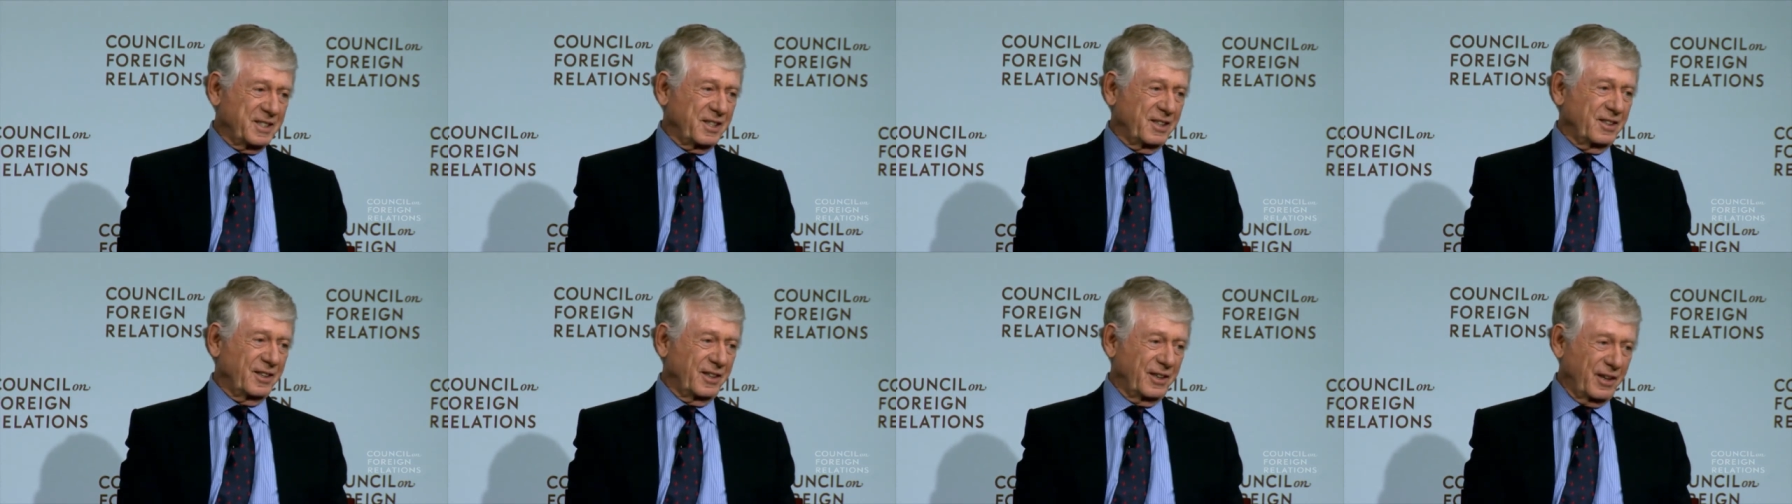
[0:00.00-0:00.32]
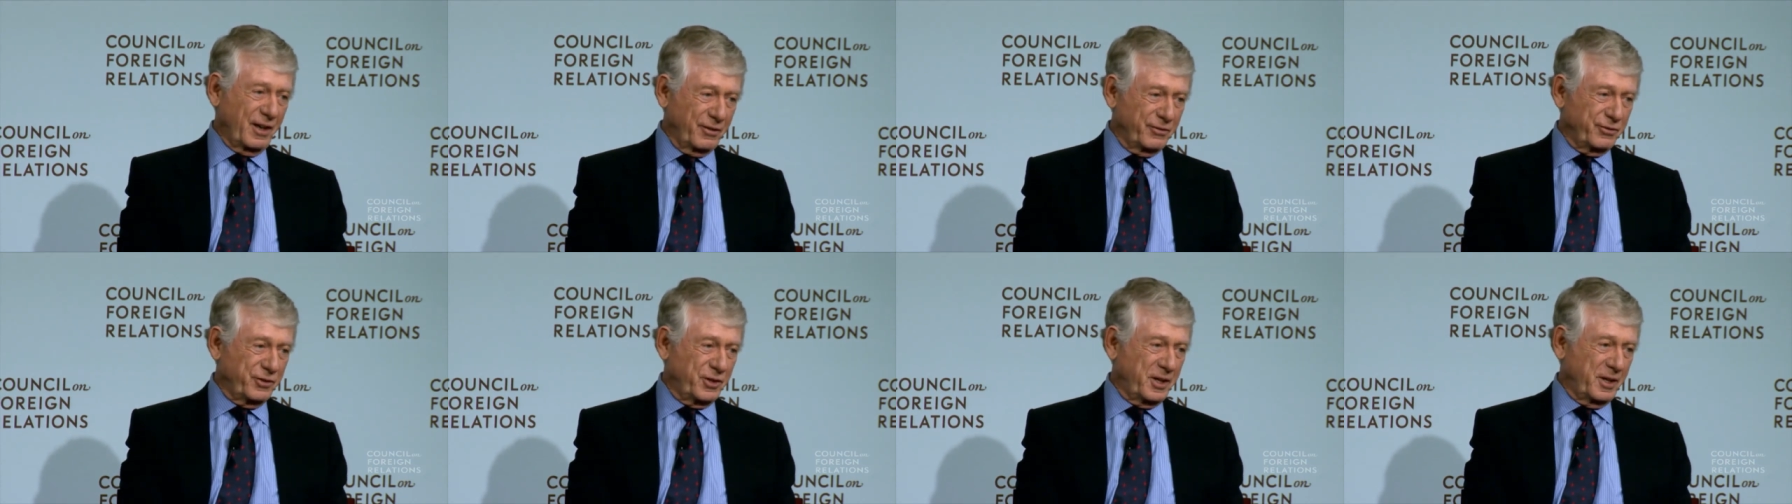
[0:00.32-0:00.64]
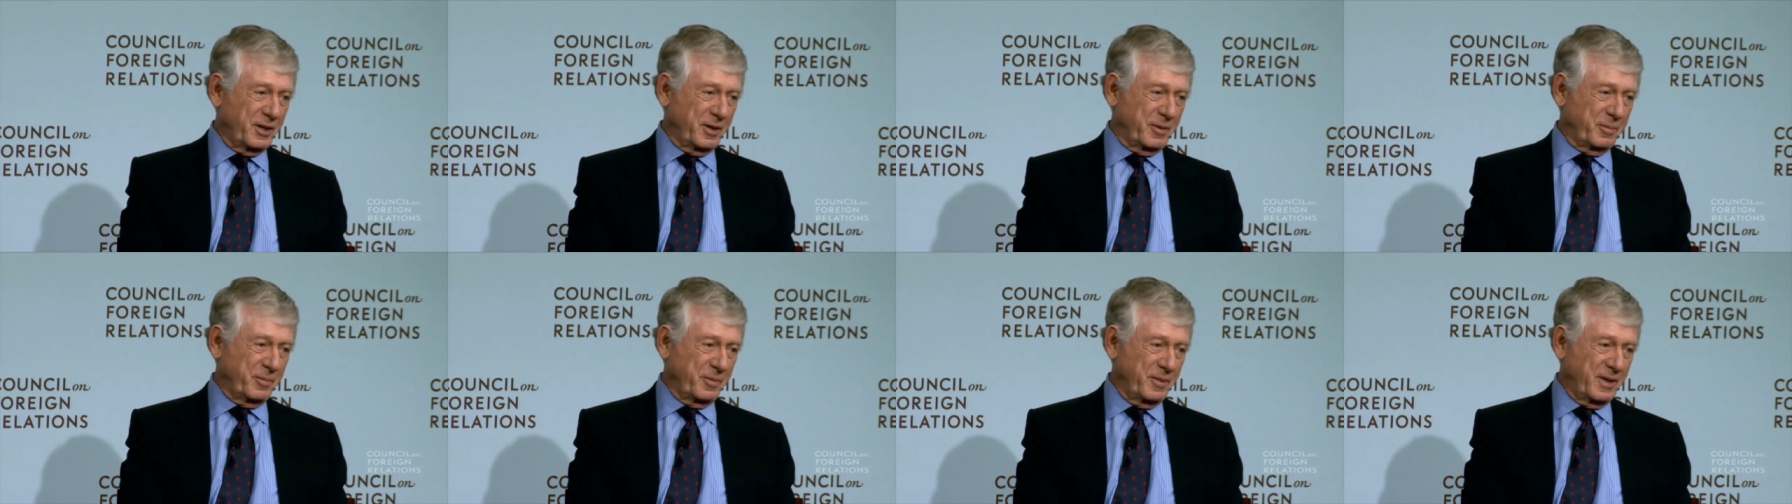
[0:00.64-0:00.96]
loved
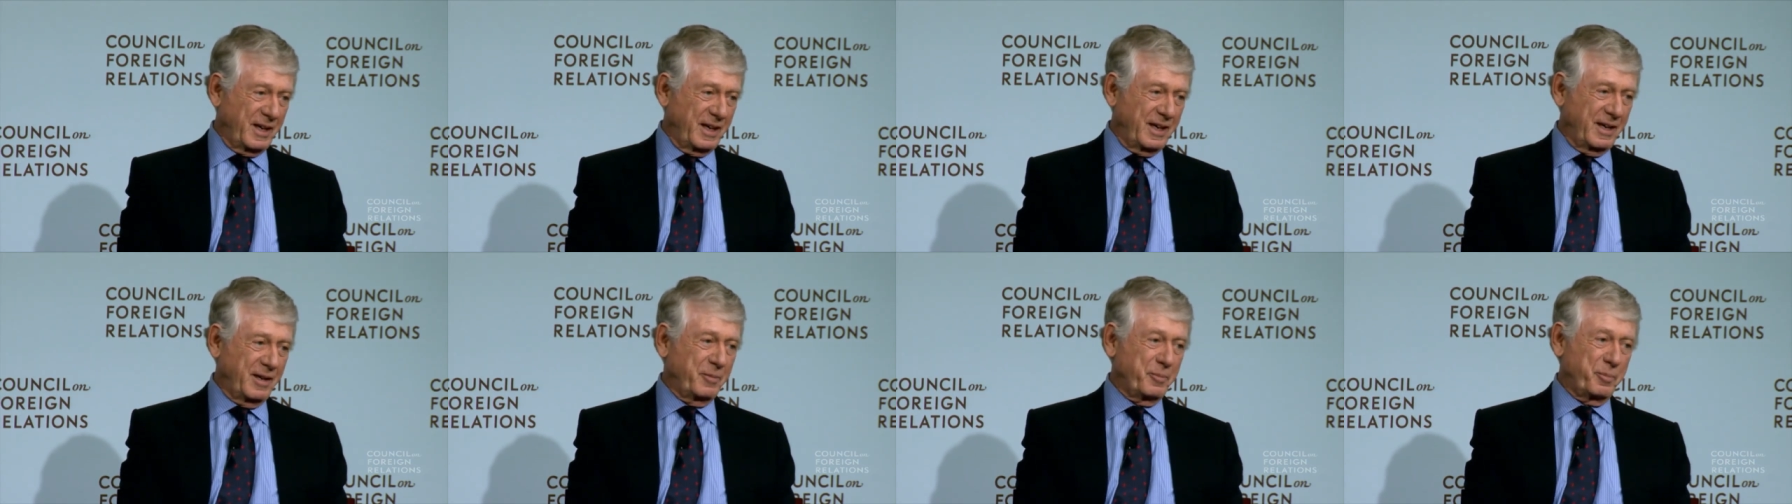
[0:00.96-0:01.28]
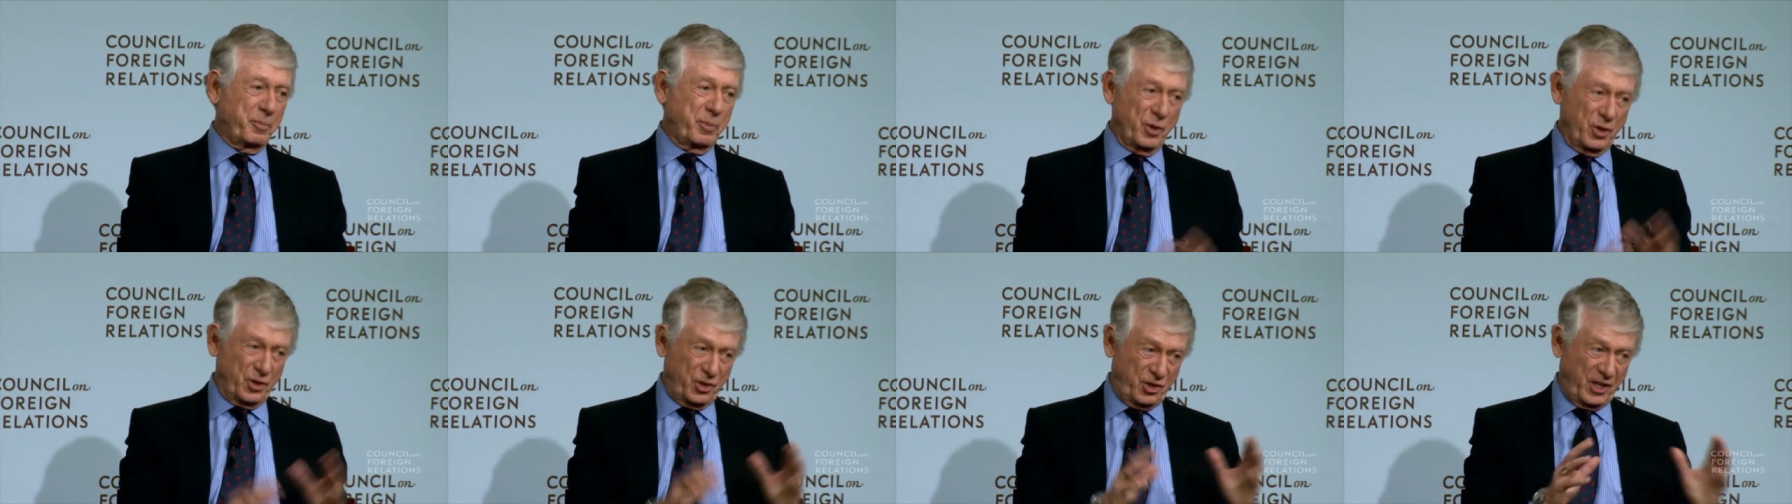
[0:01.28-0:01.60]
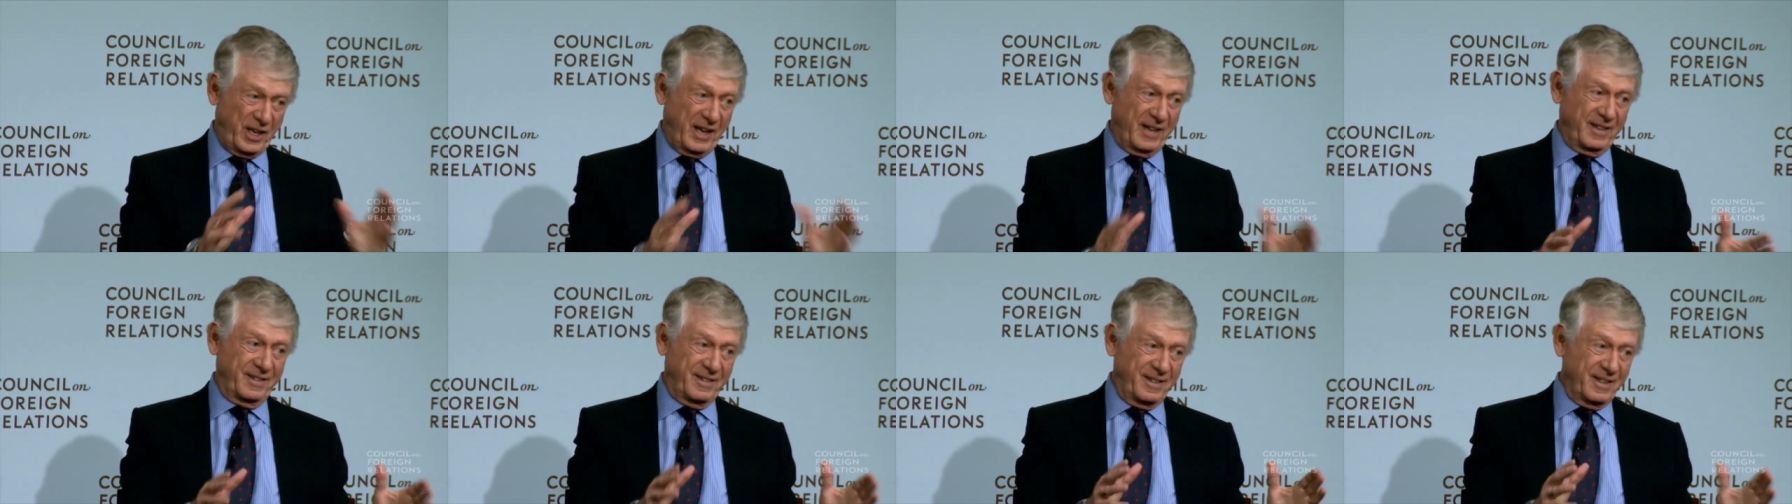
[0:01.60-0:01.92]
him and
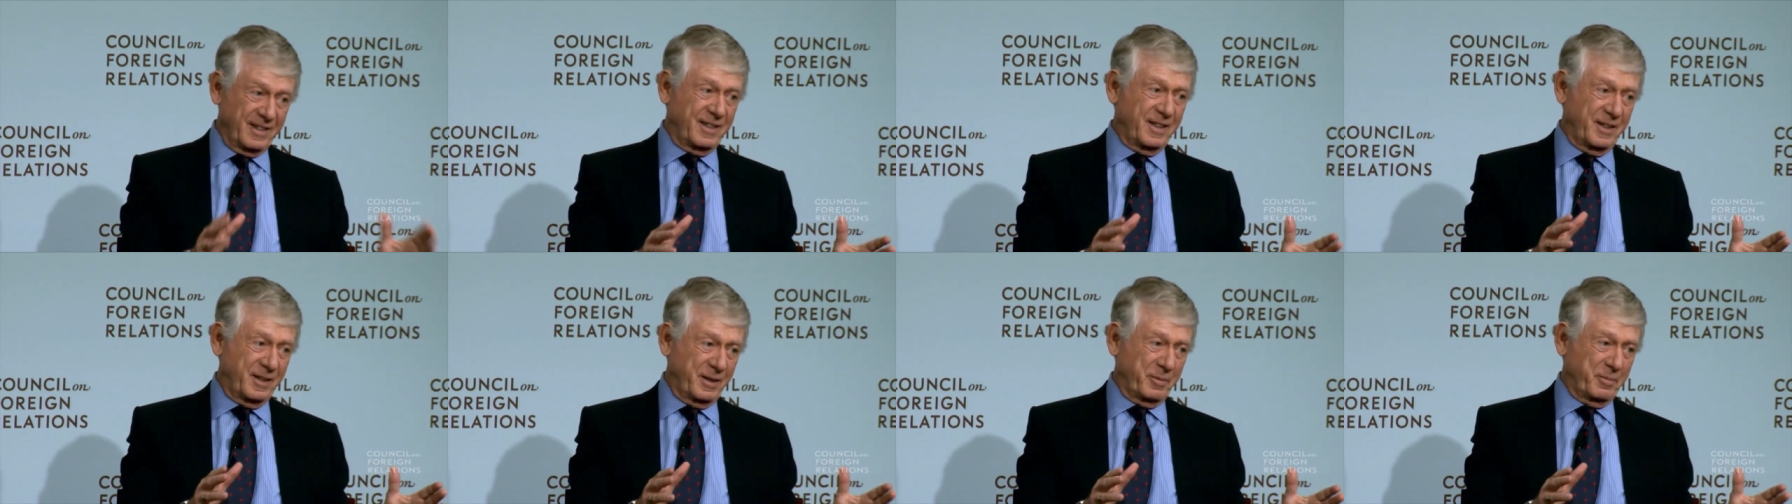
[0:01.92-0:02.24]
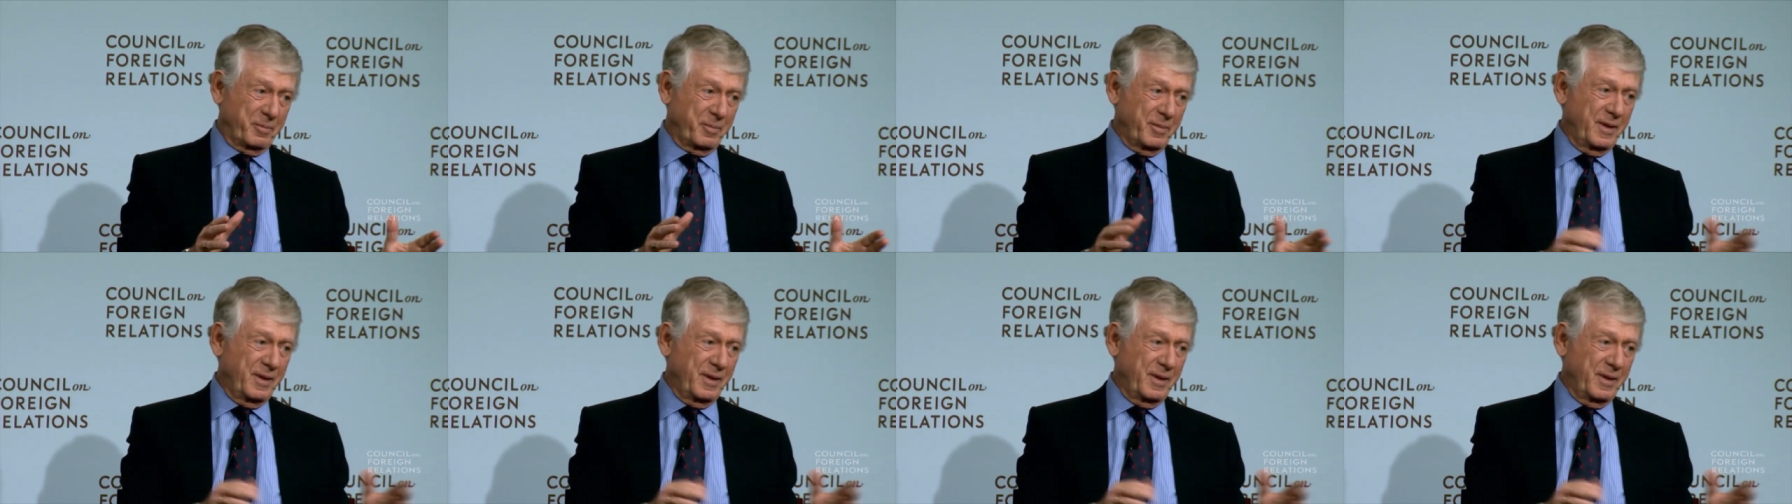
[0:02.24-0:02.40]
protected him